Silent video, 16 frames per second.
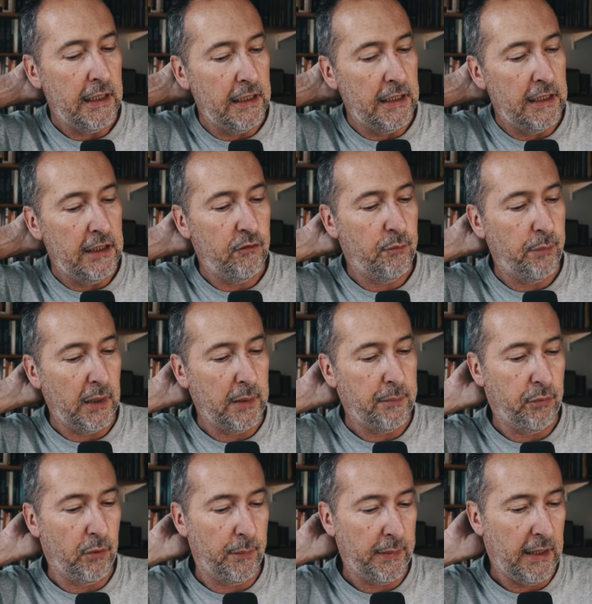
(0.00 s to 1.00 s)
live by
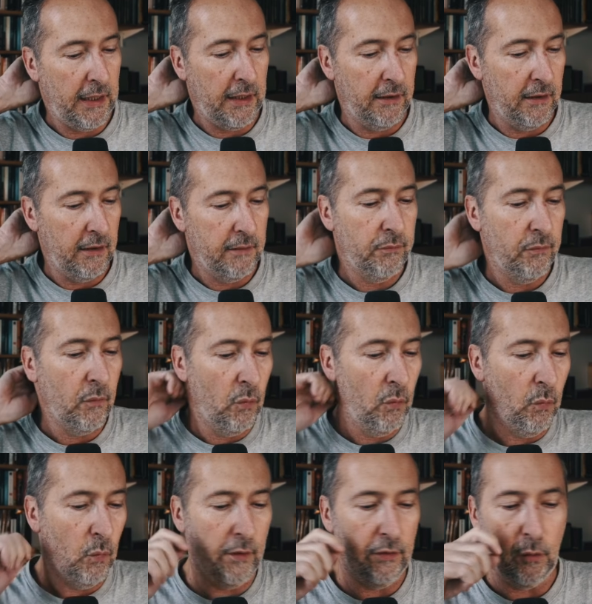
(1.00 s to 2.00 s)
propaganda,
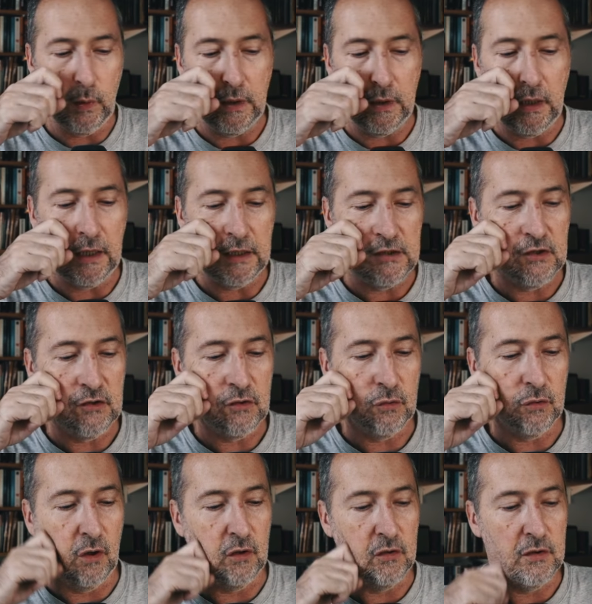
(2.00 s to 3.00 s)
whether one likes it or
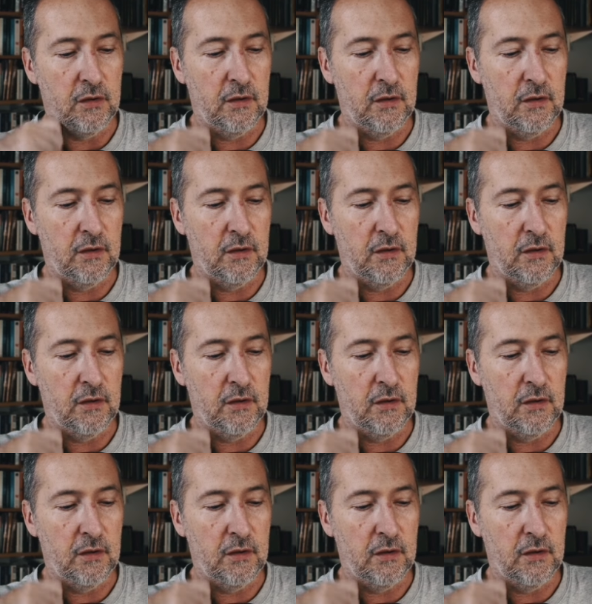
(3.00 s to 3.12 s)
not.